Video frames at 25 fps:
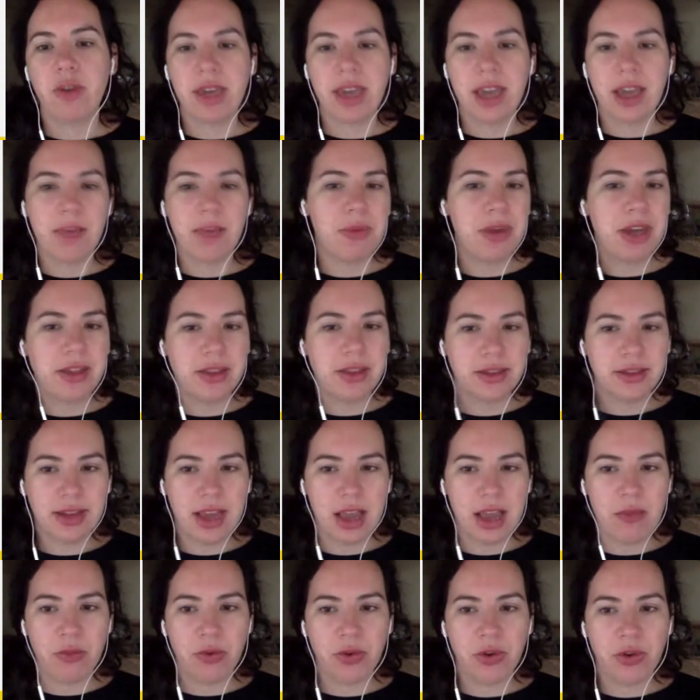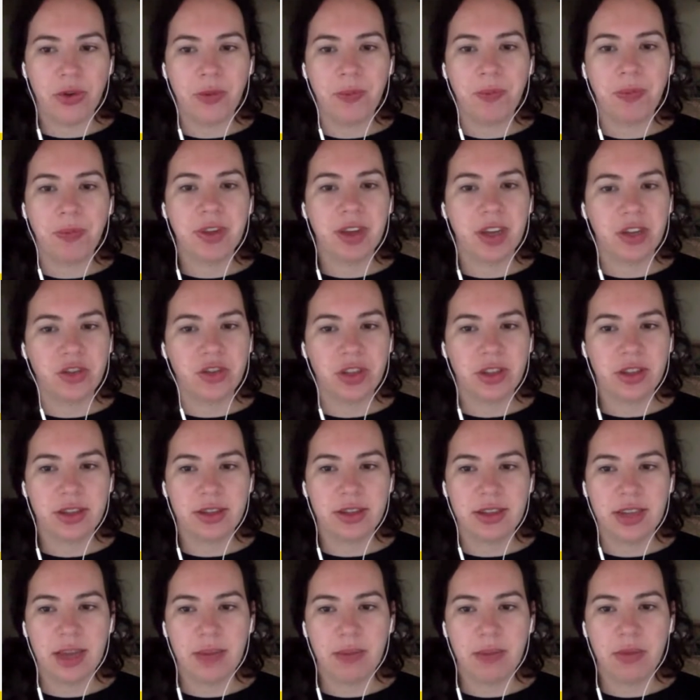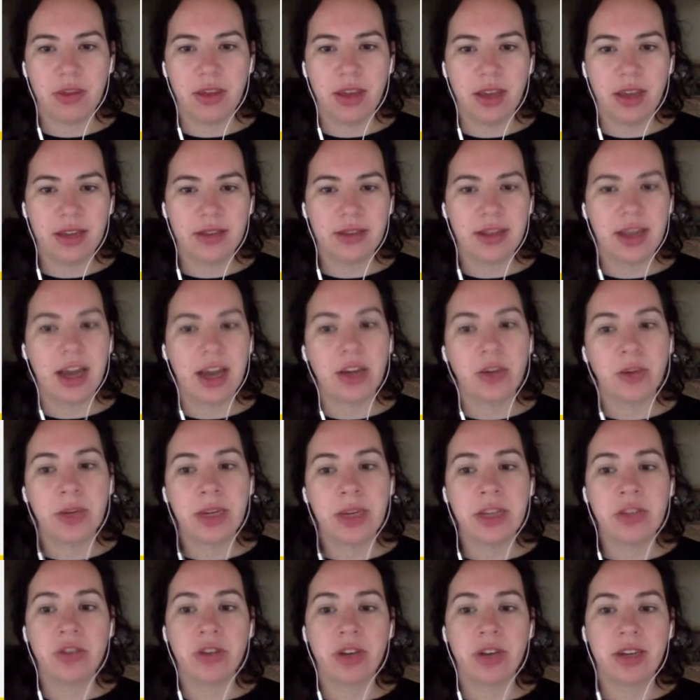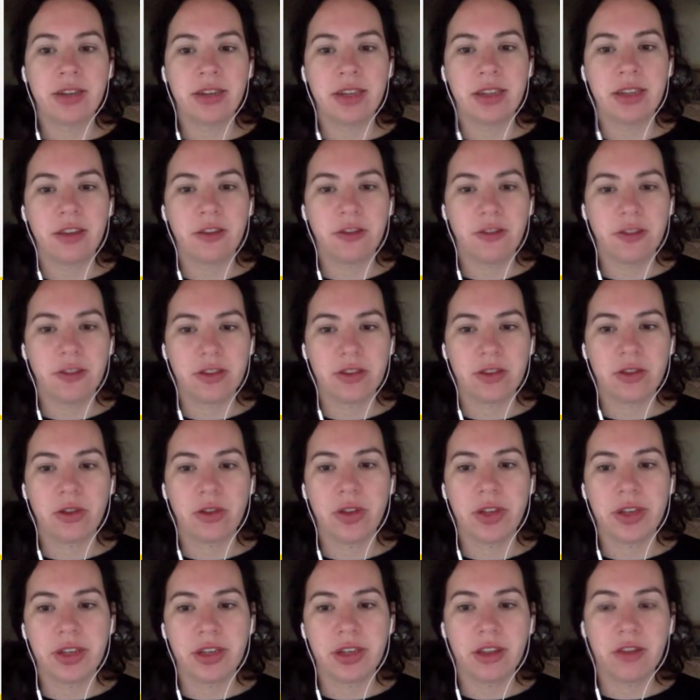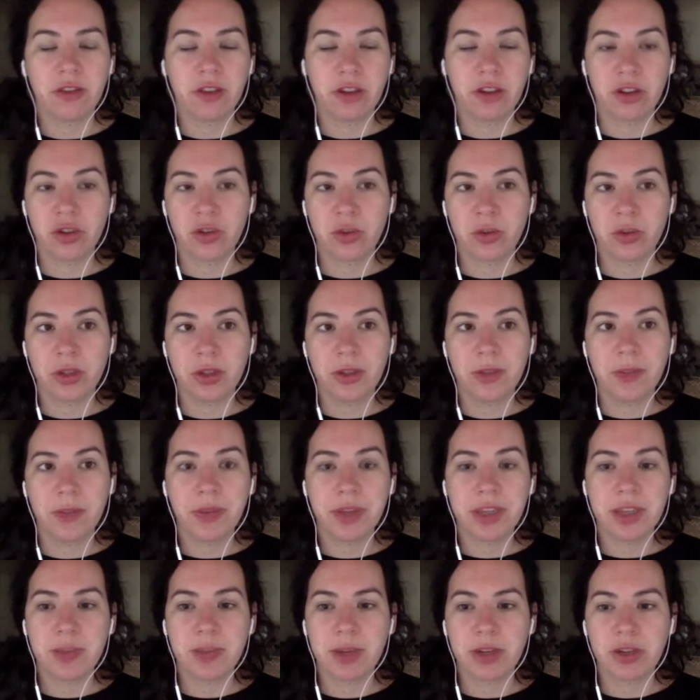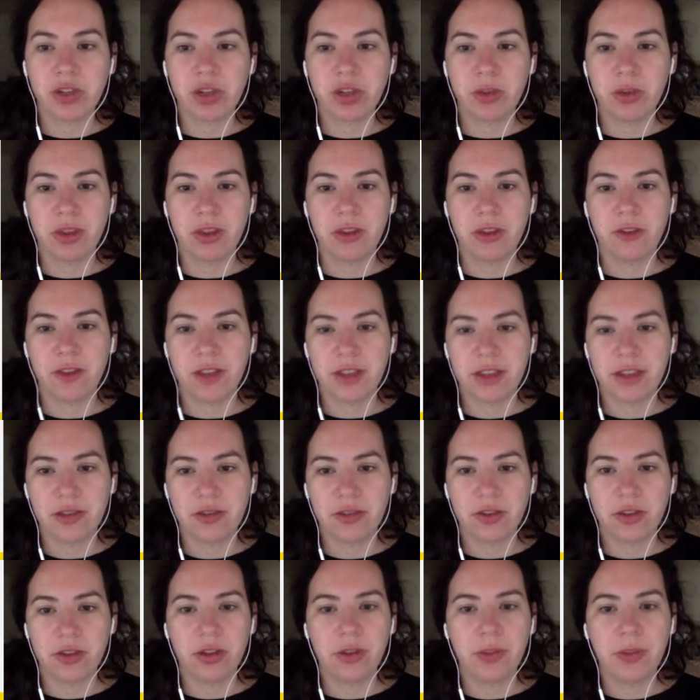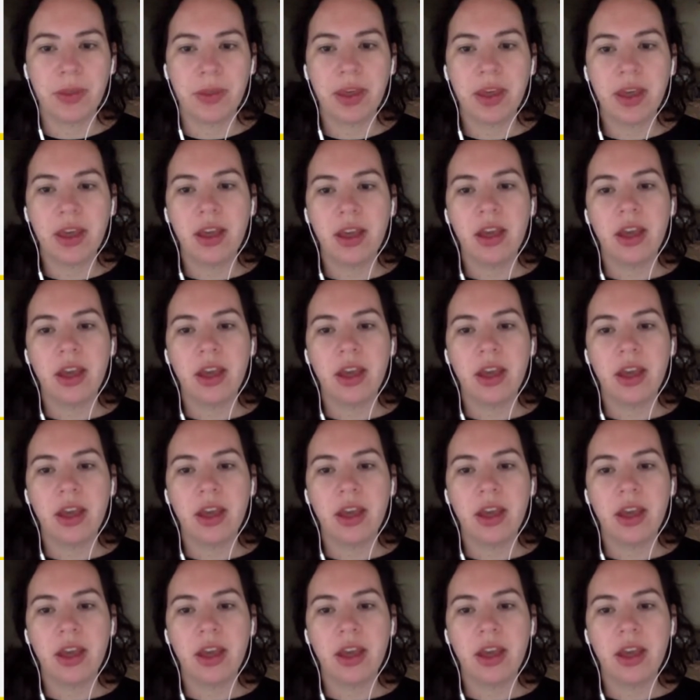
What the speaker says: If we can't be in the same room, touching the same things, how do we translate the physical into the virtual, especially with a festival?